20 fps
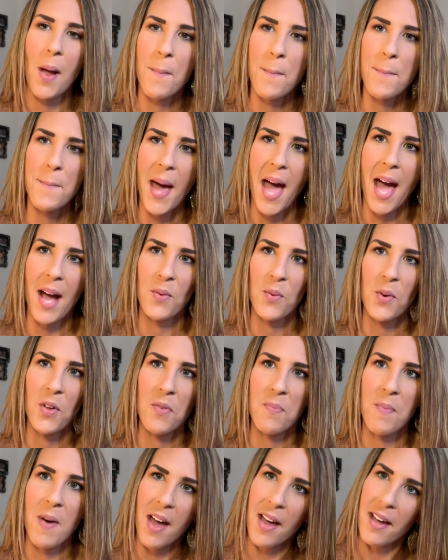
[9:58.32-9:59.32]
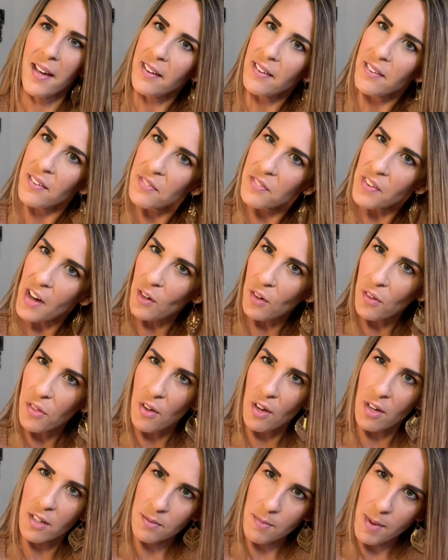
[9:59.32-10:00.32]
I'm back with my final
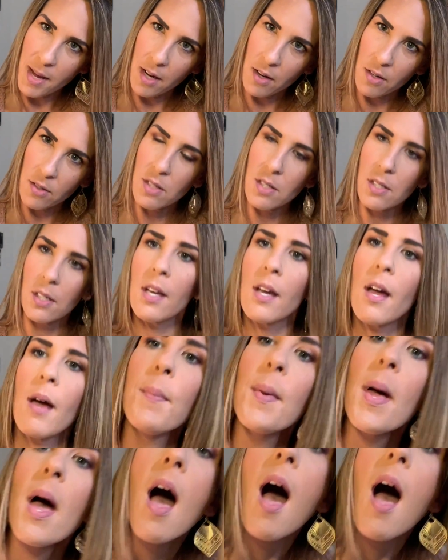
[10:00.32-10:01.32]
thoughts. My hair is sticking out.